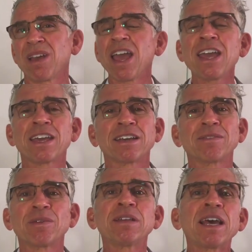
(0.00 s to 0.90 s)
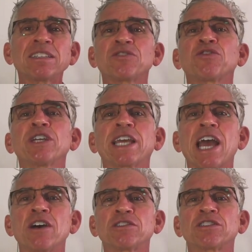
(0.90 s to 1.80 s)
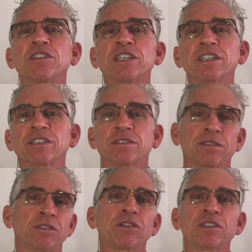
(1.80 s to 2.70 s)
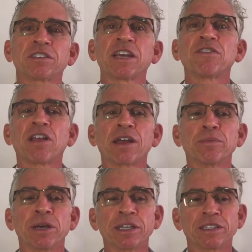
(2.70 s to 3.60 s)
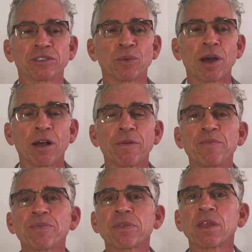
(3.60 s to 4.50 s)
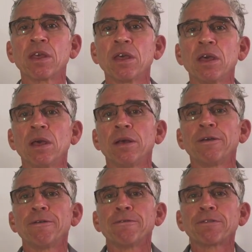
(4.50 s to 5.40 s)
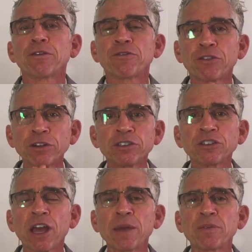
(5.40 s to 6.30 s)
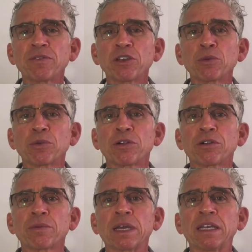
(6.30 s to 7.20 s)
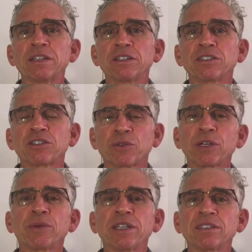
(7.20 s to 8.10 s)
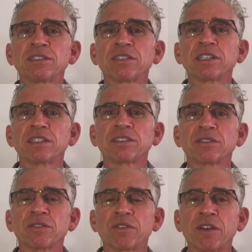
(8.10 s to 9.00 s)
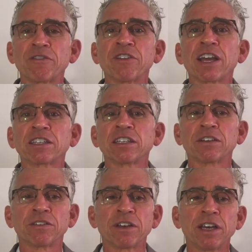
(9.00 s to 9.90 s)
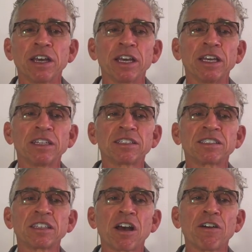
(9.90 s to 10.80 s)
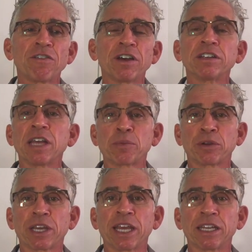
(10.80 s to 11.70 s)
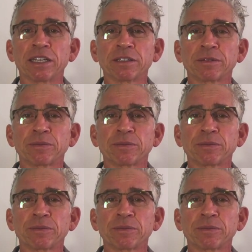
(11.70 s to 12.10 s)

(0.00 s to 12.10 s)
Hey, and that's free counseling, so you save a lot of money as well. The first type of humor, and there's 3 reasons that it's effective, is self-deprecating.